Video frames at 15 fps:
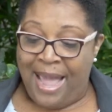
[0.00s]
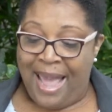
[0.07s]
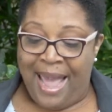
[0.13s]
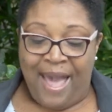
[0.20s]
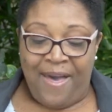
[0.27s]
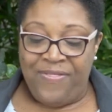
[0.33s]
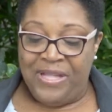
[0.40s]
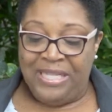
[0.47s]

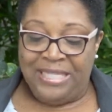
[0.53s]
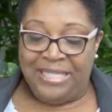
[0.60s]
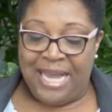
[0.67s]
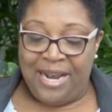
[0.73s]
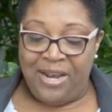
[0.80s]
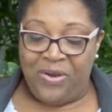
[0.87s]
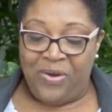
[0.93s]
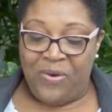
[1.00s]
Athens
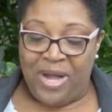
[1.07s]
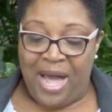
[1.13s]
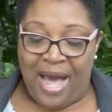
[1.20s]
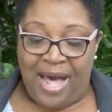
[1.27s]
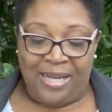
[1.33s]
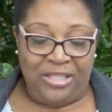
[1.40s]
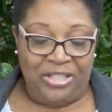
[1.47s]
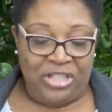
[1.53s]
Technical
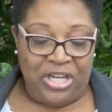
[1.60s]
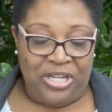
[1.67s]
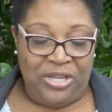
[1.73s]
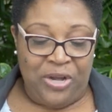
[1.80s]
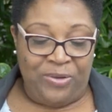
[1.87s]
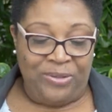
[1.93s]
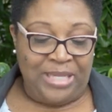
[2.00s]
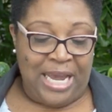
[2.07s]
College
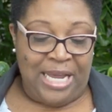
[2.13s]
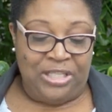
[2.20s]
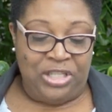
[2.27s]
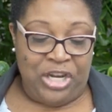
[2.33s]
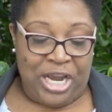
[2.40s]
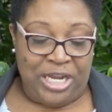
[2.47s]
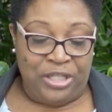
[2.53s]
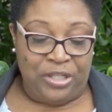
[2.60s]
Adults
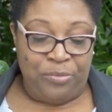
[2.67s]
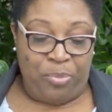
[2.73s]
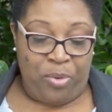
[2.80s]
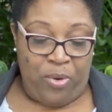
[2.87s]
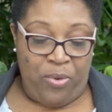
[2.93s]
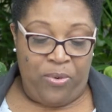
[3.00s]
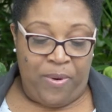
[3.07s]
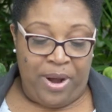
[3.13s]
Education
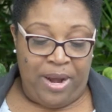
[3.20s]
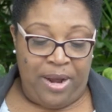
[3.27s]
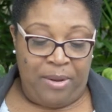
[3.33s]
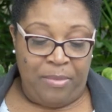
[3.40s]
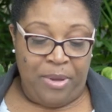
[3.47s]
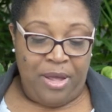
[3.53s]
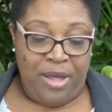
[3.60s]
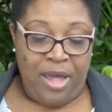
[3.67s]

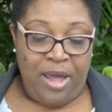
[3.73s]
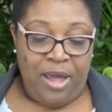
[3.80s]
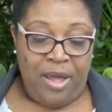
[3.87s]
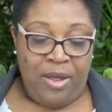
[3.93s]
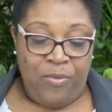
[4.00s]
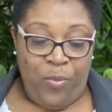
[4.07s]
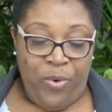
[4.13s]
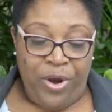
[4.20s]
Program,
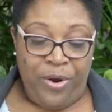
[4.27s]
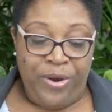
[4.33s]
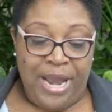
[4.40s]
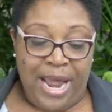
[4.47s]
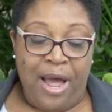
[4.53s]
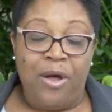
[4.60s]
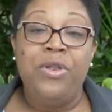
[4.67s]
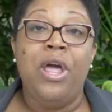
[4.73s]
we are
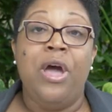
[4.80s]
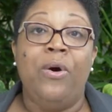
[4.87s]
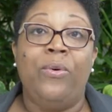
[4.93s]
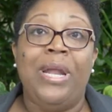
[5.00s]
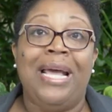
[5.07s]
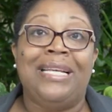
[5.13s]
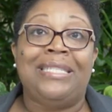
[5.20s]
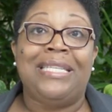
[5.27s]
now
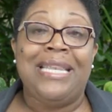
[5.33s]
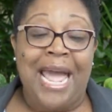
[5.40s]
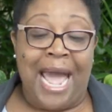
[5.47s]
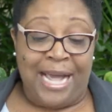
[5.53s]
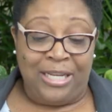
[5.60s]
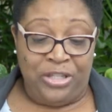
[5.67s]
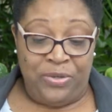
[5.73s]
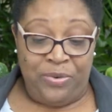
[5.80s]
known as
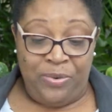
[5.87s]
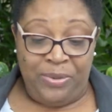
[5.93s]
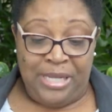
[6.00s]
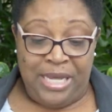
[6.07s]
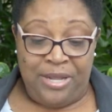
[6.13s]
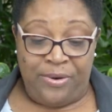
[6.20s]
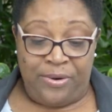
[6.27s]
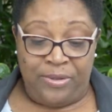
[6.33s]
national
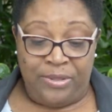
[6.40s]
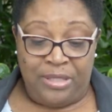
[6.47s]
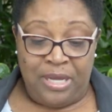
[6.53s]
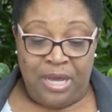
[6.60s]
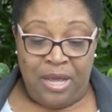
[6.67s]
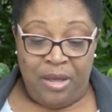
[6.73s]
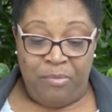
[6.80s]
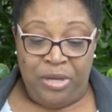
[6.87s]
leaders
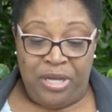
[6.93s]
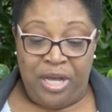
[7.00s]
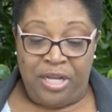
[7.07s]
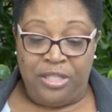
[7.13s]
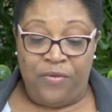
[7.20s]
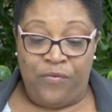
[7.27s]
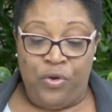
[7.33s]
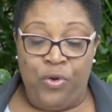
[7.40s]

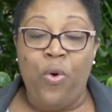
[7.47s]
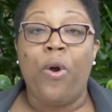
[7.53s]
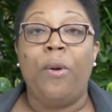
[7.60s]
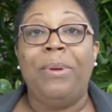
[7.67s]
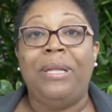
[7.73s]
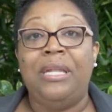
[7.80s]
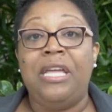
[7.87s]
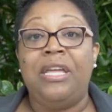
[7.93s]
because of your
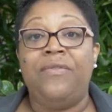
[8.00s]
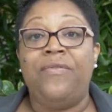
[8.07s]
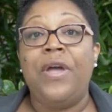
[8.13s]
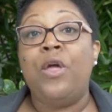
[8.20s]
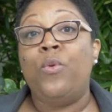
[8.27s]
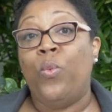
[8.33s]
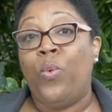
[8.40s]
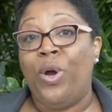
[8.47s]
belief
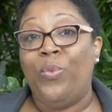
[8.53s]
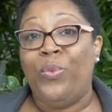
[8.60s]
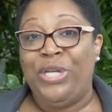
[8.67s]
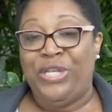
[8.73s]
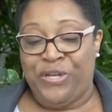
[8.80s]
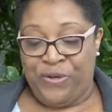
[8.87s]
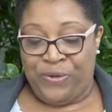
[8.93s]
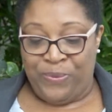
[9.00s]
in what we
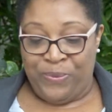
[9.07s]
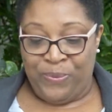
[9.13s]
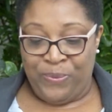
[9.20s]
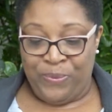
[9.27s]
do.